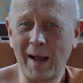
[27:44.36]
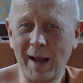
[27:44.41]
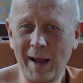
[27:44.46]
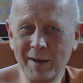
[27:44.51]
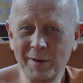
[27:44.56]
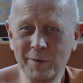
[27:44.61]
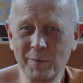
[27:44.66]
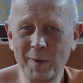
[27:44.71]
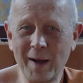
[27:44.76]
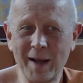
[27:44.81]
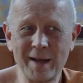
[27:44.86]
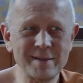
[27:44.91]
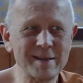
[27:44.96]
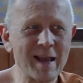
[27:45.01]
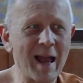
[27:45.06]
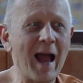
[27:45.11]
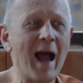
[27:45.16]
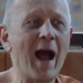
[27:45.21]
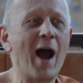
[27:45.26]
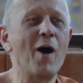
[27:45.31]
Otherwise,
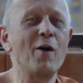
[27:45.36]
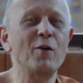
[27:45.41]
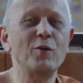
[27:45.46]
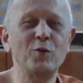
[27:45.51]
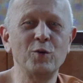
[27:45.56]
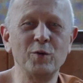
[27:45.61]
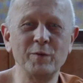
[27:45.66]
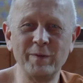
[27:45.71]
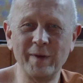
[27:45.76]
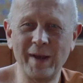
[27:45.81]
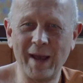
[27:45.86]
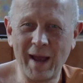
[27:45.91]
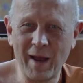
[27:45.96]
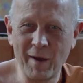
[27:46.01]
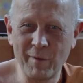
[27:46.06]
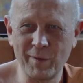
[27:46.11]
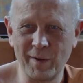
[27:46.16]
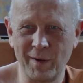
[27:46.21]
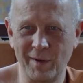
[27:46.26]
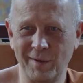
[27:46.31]
how could we
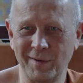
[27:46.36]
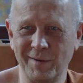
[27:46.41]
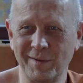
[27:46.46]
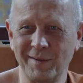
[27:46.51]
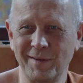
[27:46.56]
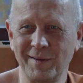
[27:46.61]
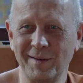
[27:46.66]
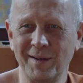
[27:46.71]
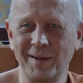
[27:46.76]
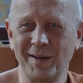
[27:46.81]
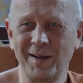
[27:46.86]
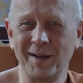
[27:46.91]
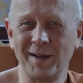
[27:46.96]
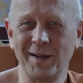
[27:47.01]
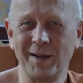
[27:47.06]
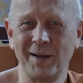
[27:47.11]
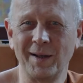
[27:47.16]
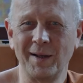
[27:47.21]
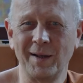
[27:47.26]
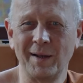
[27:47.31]
ever
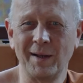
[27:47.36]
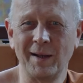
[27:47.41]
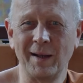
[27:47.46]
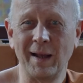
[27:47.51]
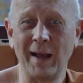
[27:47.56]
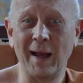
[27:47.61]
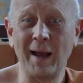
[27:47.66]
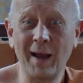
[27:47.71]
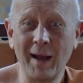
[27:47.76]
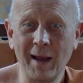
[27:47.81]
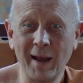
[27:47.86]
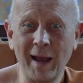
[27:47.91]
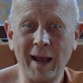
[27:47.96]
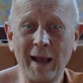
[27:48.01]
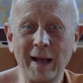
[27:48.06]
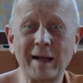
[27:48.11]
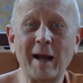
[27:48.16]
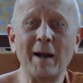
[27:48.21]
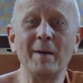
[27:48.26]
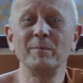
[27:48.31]
huh,
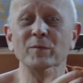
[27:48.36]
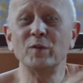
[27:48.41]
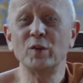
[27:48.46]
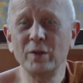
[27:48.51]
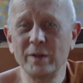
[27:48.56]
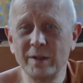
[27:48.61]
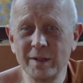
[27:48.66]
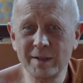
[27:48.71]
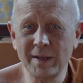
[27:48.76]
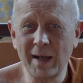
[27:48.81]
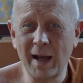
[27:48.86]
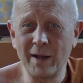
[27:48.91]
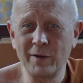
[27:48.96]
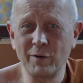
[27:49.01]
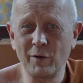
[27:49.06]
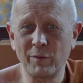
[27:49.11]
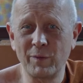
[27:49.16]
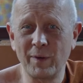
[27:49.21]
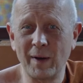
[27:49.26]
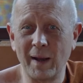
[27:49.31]
come to this
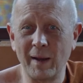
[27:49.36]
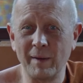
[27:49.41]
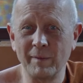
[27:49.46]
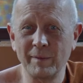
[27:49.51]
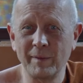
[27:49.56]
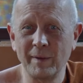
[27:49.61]
kind of life?